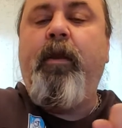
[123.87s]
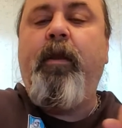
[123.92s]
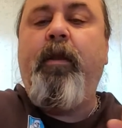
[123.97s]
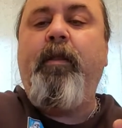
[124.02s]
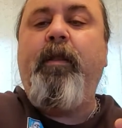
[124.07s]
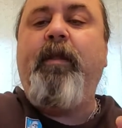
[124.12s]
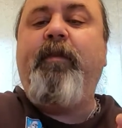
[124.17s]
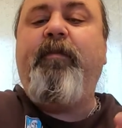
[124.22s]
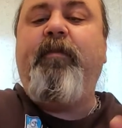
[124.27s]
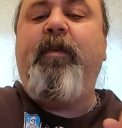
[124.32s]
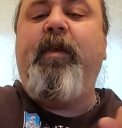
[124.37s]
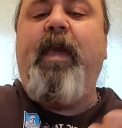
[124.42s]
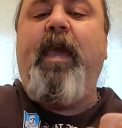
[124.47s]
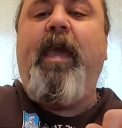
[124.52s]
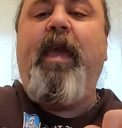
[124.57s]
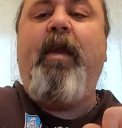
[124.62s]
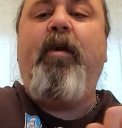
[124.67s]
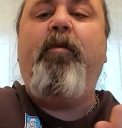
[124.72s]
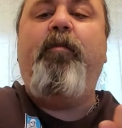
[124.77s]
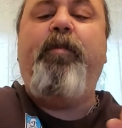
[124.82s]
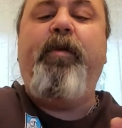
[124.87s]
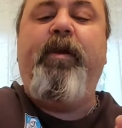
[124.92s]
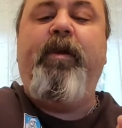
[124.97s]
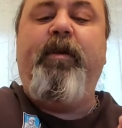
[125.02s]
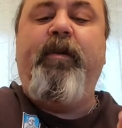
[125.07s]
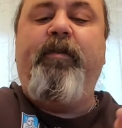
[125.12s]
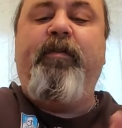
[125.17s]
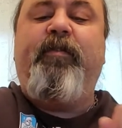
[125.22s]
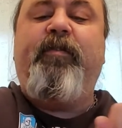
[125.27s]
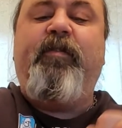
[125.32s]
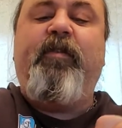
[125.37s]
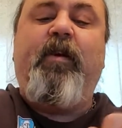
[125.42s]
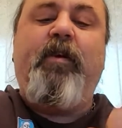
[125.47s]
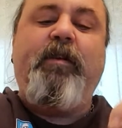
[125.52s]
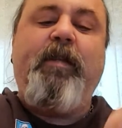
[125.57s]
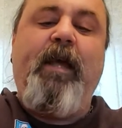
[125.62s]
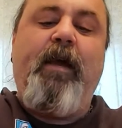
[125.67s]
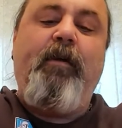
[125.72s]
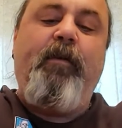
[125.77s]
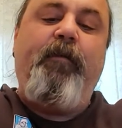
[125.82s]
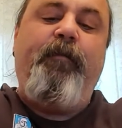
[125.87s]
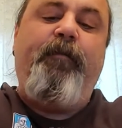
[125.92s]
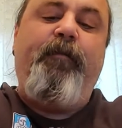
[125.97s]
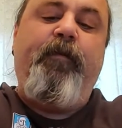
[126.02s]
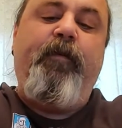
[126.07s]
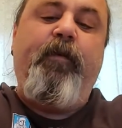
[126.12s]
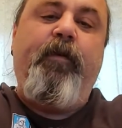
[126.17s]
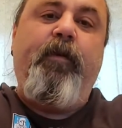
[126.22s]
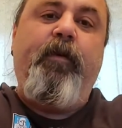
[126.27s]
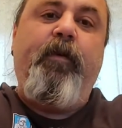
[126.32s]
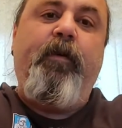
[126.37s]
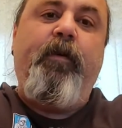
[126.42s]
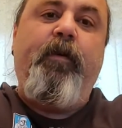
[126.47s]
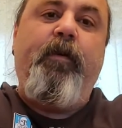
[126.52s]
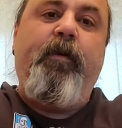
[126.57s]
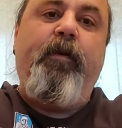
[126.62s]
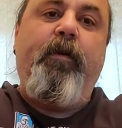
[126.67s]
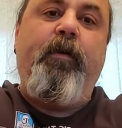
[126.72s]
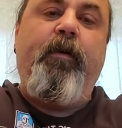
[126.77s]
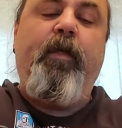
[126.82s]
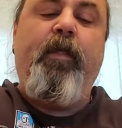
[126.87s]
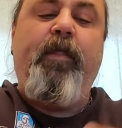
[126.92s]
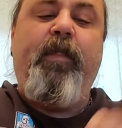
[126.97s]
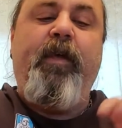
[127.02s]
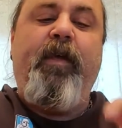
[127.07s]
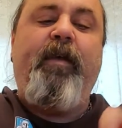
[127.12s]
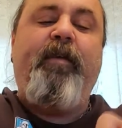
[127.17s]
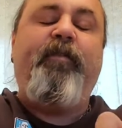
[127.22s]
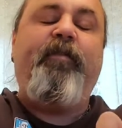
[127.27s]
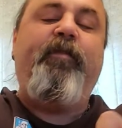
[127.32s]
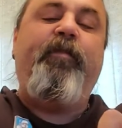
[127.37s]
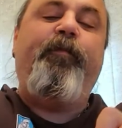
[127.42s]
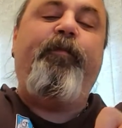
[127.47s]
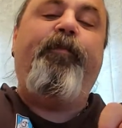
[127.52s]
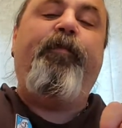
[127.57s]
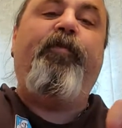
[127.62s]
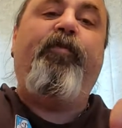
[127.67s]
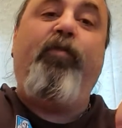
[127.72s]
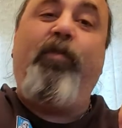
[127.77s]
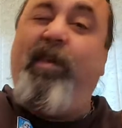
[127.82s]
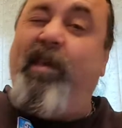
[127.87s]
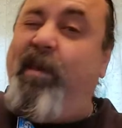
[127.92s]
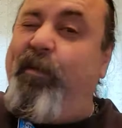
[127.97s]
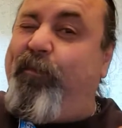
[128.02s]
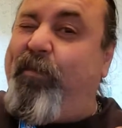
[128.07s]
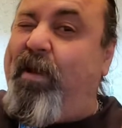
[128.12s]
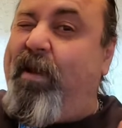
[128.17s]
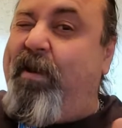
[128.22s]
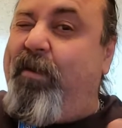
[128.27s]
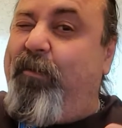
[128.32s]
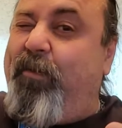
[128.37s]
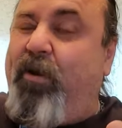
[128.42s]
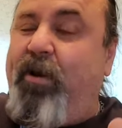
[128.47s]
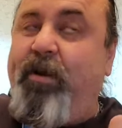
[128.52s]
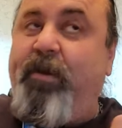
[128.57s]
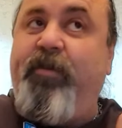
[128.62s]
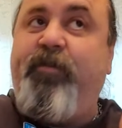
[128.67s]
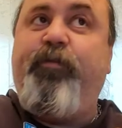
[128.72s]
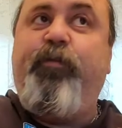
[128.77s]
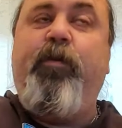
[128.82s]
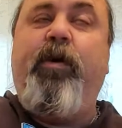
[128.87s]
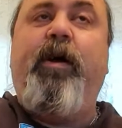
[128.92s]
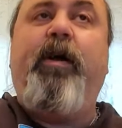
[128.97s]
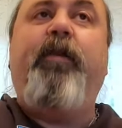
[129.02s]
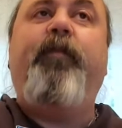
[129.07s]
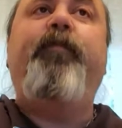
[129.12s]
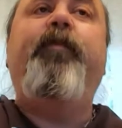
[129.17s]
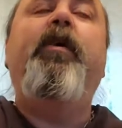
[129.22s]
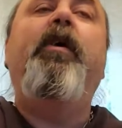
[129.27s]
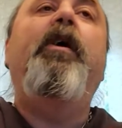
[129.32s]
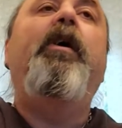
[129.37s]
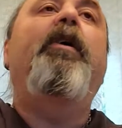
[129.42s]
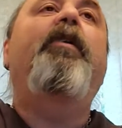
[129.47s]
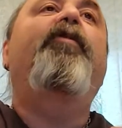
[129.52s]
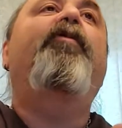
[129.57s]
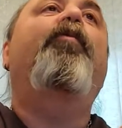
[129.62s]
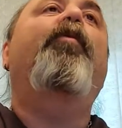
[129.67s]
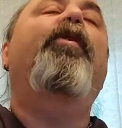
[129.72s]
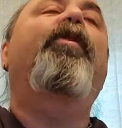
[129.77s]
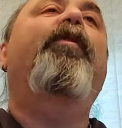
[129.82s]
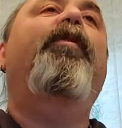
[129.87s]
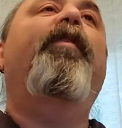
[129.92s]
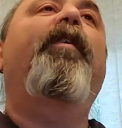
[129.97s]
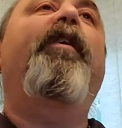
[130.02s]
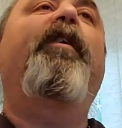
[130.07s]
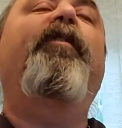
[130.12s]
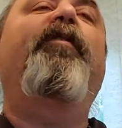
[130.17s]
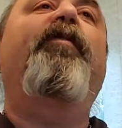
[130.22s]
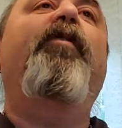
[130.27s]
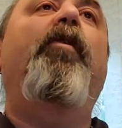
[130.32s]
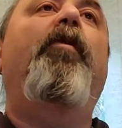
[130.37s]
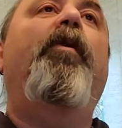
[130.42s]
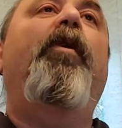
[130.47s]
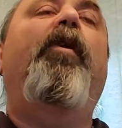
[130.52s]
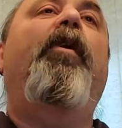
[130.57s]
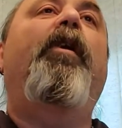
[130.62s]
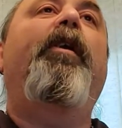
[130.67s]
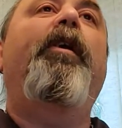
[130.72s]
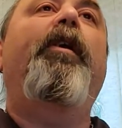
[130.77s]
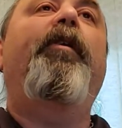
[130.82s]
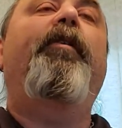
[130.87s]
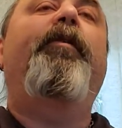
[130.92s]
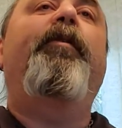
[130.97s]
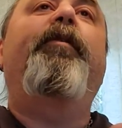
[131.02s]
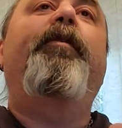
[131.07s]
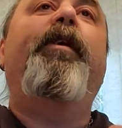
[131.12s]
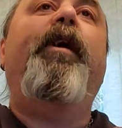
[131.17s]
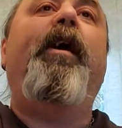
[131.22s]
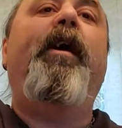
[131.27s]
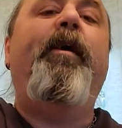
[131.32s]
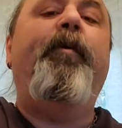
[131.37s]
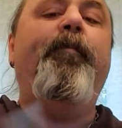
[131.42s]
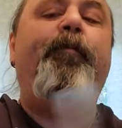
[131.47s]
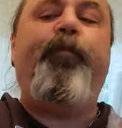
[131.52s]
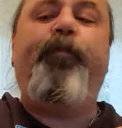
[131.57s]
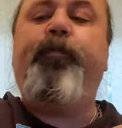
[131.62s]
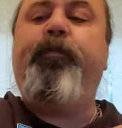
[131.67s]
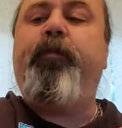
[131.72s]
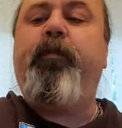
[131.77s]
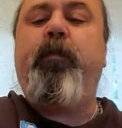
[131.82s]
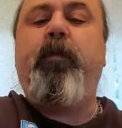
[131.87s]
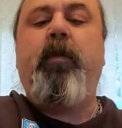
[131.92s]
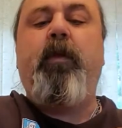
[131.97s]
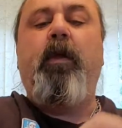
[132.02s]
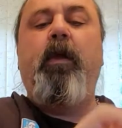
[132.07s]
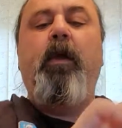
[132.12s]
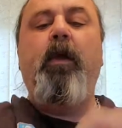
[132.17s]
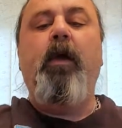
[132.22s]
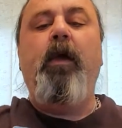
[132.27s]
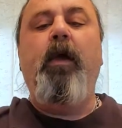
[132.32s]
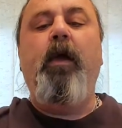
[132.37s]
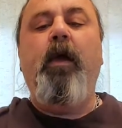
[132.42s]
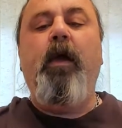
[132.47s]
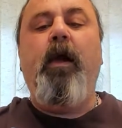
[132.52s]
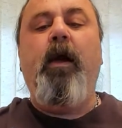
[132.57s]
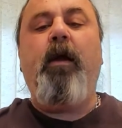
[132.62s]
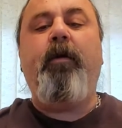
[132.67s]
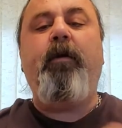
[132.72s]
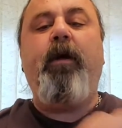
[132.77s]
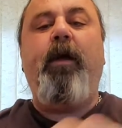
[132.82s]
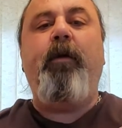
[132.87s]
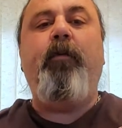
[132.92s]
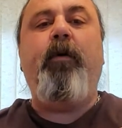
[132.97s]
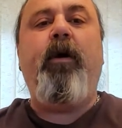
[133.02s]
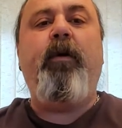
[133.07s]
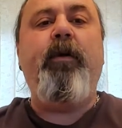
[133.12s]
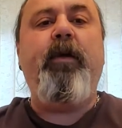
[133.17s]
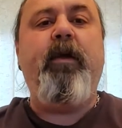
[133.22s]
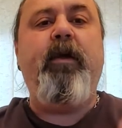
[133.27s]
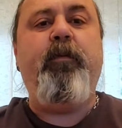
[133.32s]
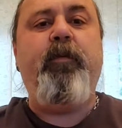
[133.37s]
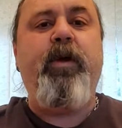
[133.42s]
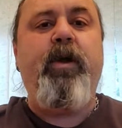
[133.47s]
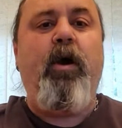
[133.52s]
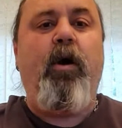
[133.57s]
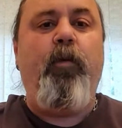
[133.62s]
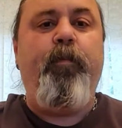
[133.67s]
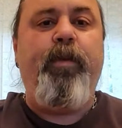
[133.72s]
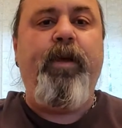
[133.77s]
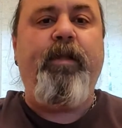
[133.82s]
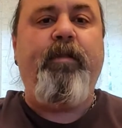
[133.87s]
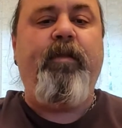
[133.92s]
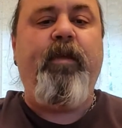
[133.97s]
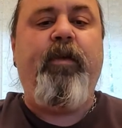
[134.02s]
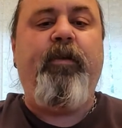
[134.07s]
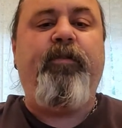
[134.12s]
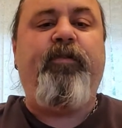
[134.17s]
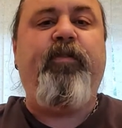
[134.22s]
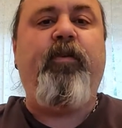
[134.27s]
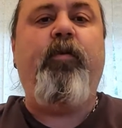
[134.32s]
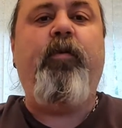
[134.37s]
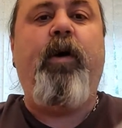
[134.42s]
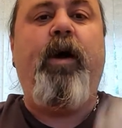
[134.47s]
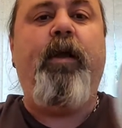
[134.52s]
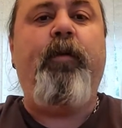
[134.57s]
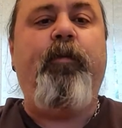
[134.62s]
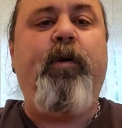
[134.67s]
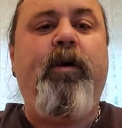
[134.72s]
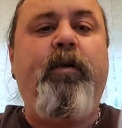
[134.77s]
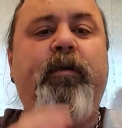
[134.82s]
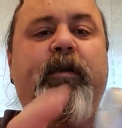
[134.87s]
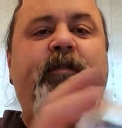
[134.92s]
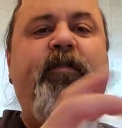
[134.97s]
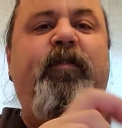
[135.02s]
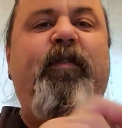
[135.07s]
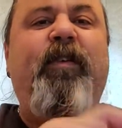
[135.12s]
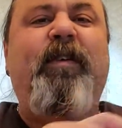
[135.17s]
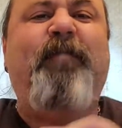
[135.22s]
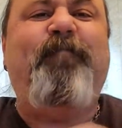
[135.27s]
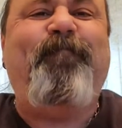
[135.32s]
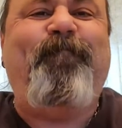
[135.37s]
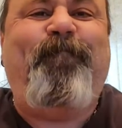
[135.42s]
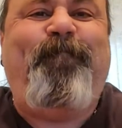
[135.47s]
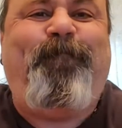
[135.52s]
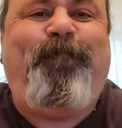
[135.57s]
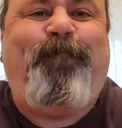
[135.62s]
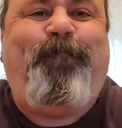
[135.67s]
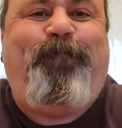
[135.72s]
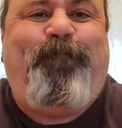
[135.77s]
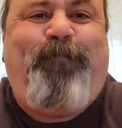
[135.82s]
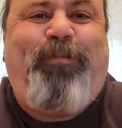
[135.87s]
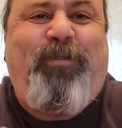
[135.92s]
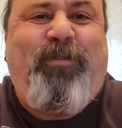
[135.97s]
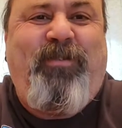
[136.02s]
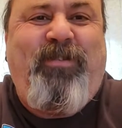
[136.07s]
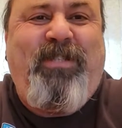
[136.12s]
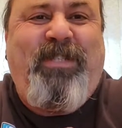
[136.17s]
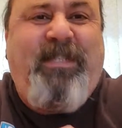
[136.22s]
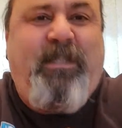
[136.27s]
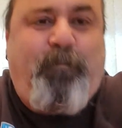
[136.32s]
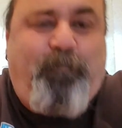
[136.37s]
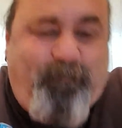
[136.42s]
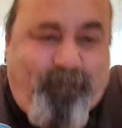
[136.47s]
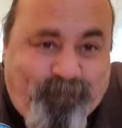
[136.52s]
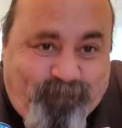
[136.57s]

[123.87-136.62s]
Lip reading: that's the air being sucked out of this, so keep that in mind as well. So what you think is going on here, okay? All right, well, here we go, big deal. So what? Well, let's see if I can pull that up.